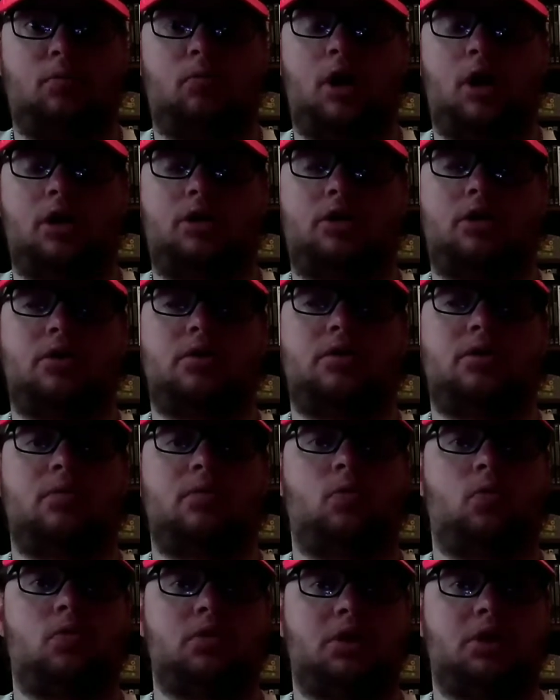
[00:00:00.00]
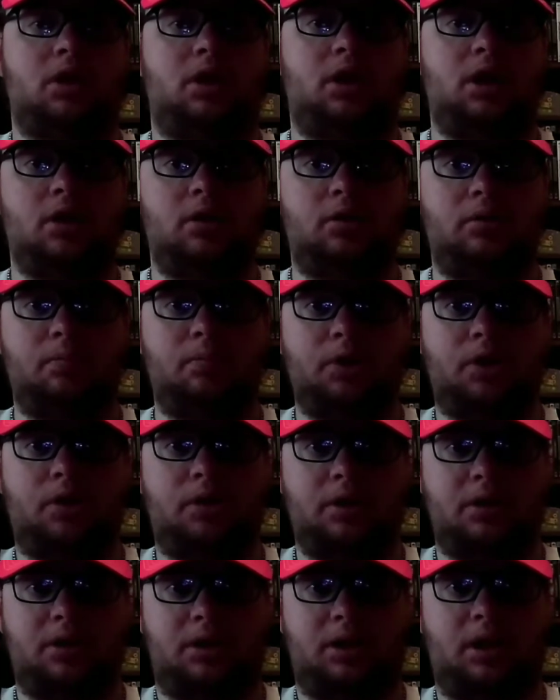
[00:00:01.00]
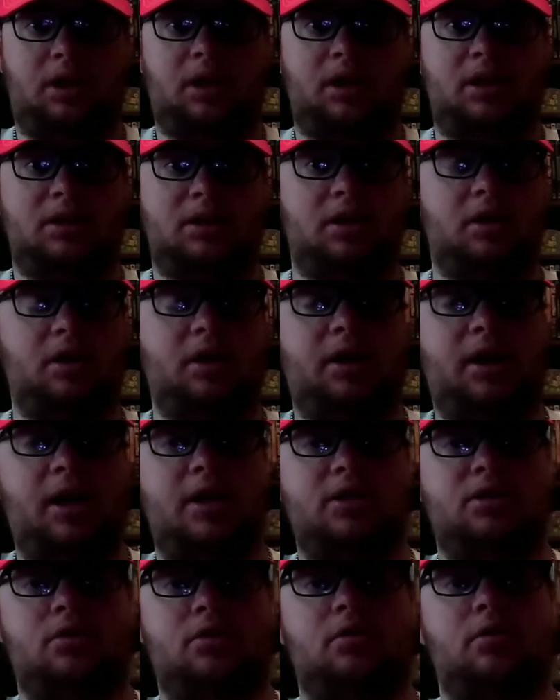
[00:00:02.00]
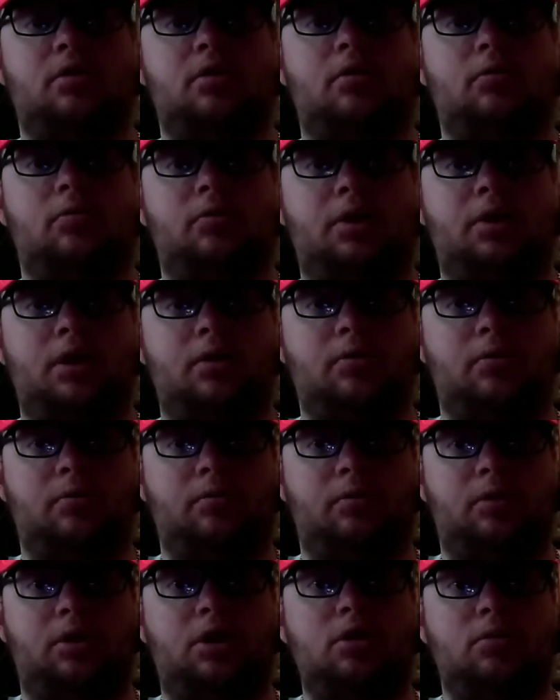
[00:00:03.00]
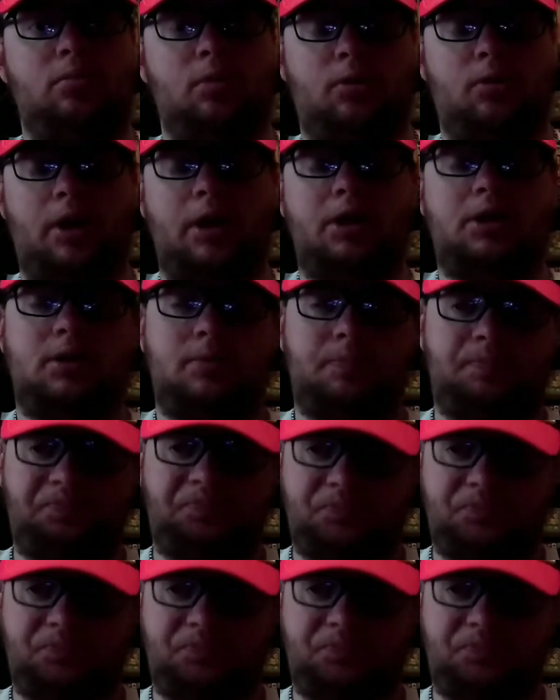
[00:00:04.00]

the Watchers and wants to kill them because he thinks they're a cancer and they're going to kill the human race.